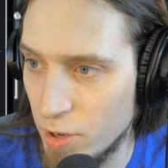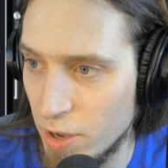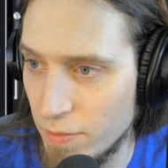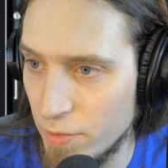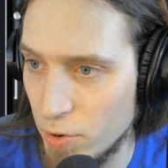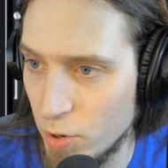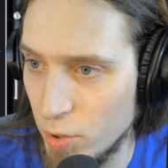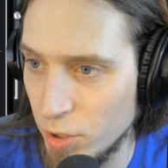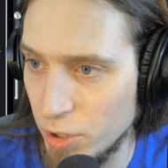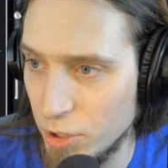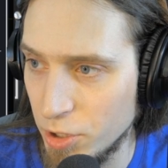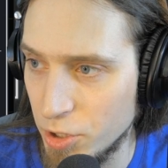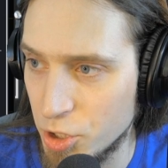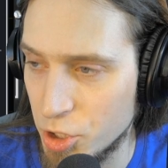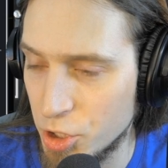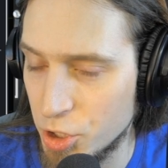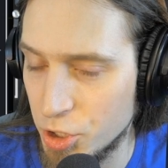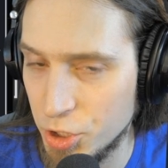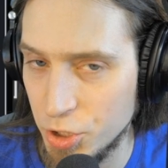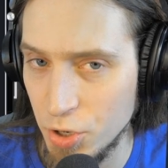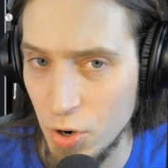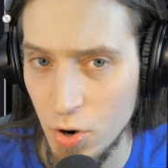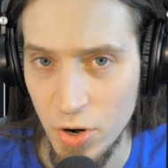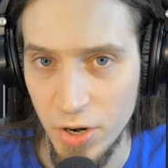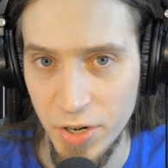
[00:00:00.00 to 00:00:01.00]
a really
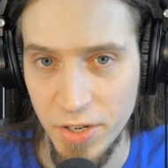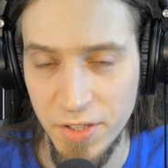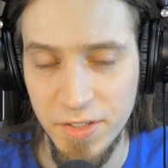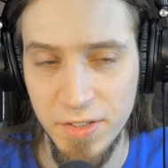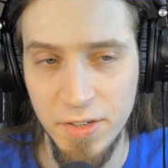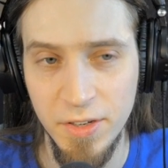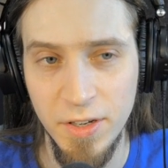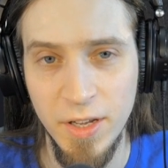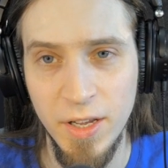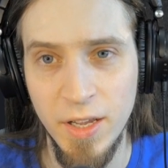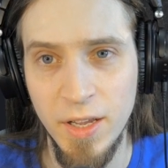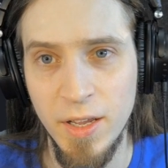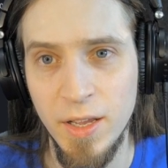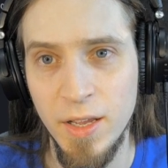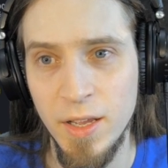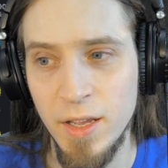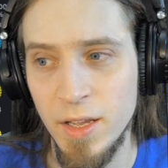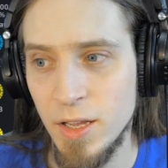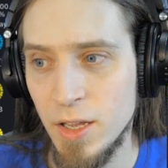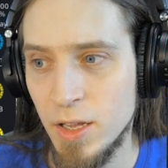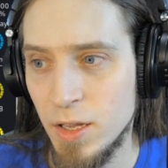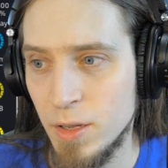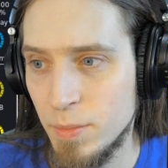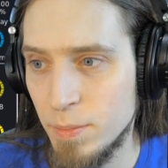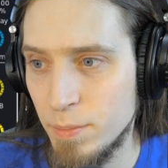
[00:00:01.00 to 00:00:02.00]
short
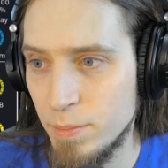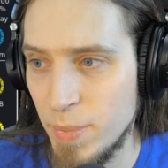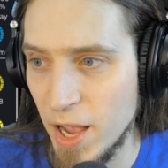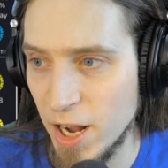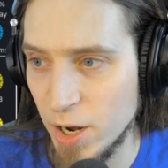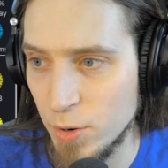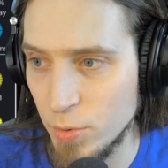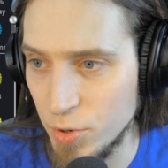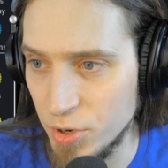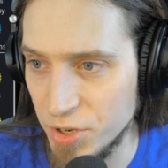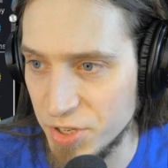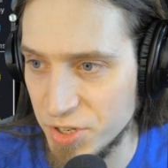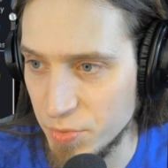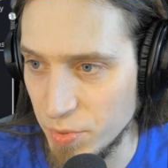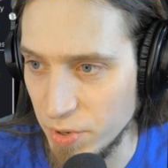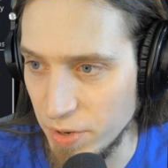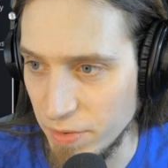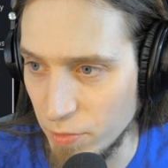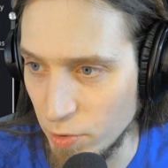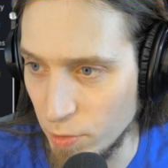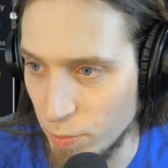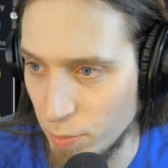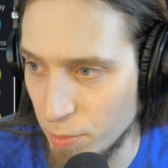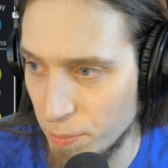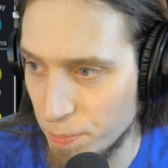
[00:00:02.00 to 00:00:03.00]
backwards
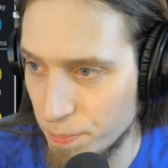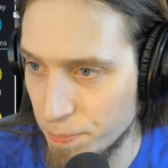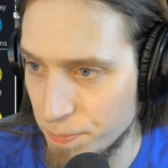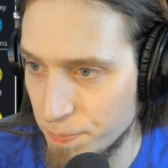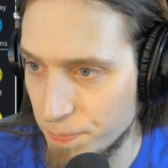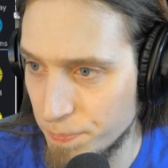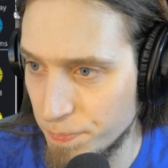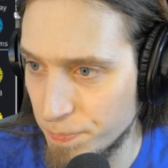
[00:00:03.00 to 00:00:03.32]
reverb.